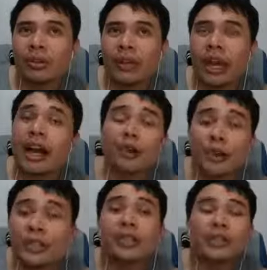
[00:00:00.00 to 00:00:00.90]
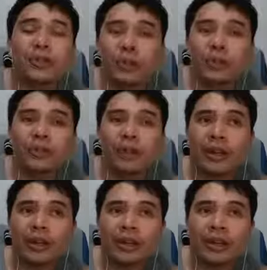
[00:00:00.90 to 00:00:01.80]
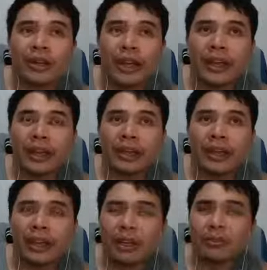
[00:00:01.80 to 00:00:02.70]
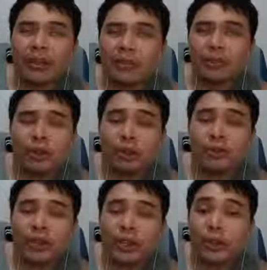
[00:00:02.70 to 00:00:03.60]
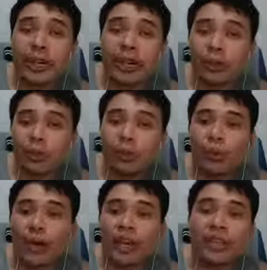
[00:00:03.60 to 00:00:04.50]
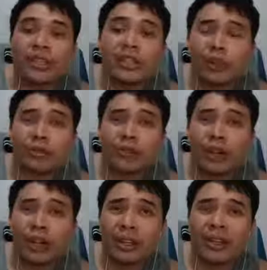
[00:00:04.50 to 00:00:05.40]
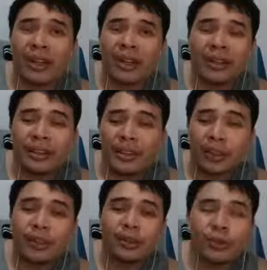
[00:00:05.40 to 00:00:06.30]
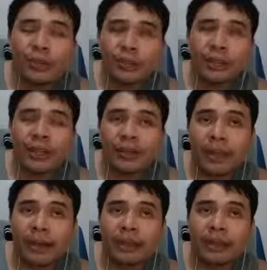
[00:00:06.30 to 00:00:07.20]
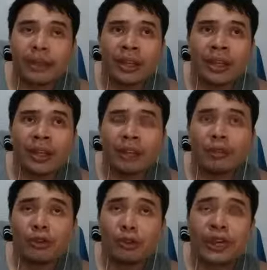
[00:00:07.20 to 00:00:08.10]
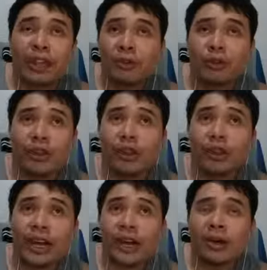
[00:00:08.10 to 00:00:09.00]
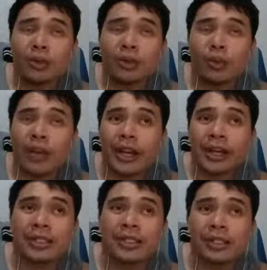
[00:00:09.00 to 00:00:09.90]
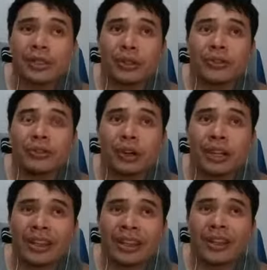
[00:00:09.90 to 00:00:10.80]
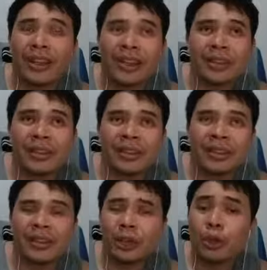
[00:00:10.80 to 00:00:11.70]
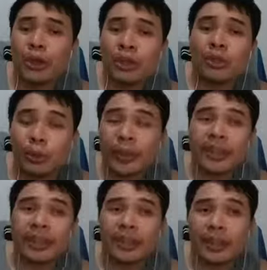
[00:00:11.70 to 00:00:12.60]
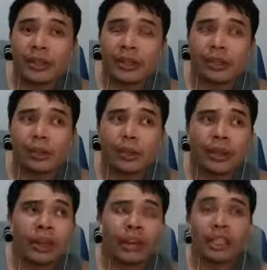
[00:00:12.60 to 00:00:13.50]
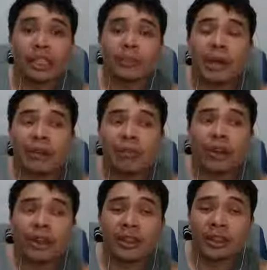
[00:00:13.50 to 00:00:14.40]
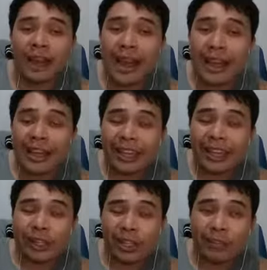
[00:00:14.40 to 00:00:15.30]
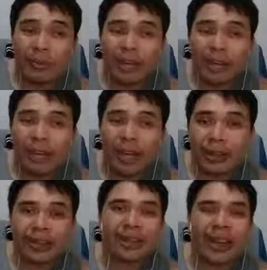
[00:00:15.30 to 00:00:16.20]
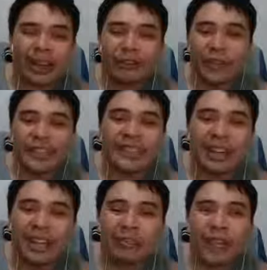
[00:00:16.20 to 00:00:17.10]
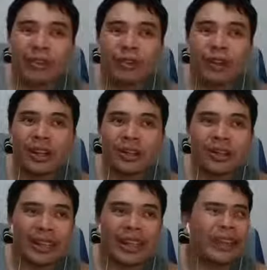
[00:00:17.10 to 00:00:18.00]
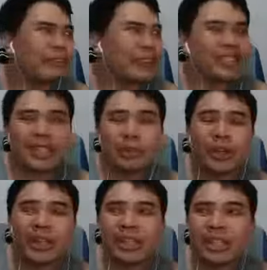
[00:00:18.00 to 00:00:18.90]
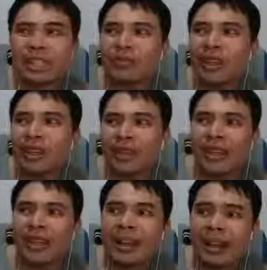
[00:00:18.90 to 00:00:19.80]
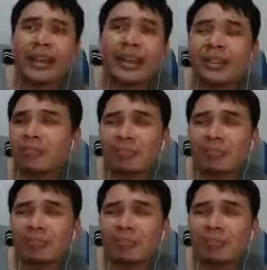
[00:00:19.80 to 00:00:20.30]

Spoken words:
how is it your fault? Like if you figure out why it's your fault, then you can do something about it. If you can't figure out why it's your fault, then you can't do anything. So if it's my fault, I can do something about it. If it's not my fault, like if it's someone else's fault, I can't